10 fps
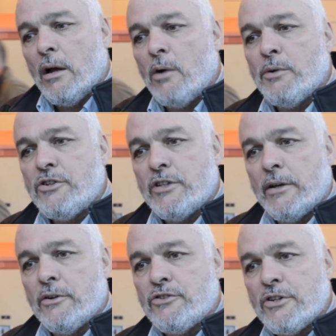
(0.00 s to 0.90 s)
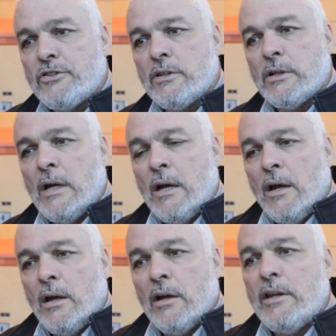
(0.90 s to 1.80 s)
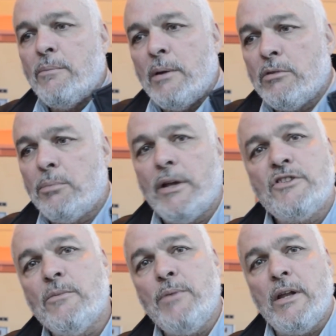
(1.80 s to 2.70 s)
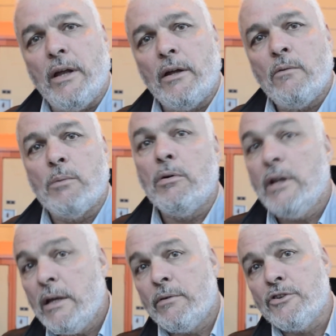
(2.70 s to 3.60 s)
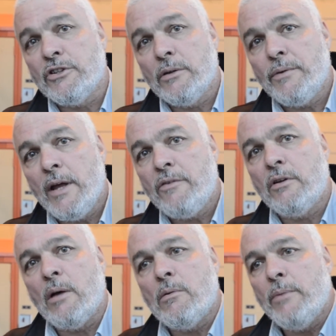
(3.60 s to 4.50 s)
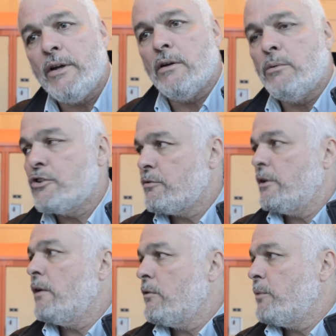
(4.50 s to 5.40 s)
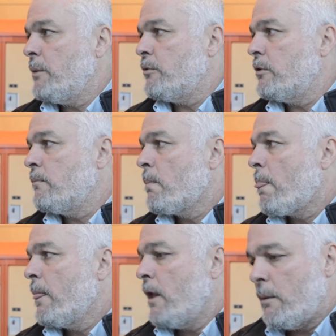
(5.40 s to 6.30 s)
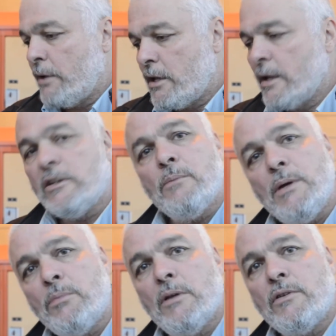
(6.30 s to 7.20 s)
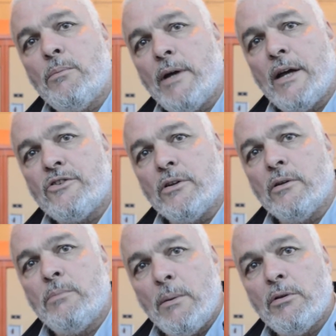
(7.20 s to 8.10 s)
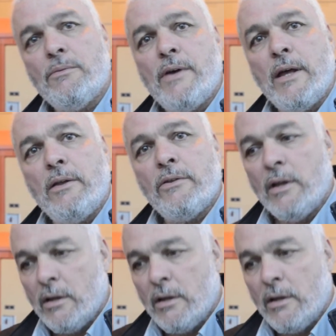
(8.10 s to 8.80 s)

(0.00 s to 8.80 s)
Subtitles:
outreach centers just to give people a place of meeting where believers in the faith could come and mingle with street level people. And by connecting people of compassion, people of faith,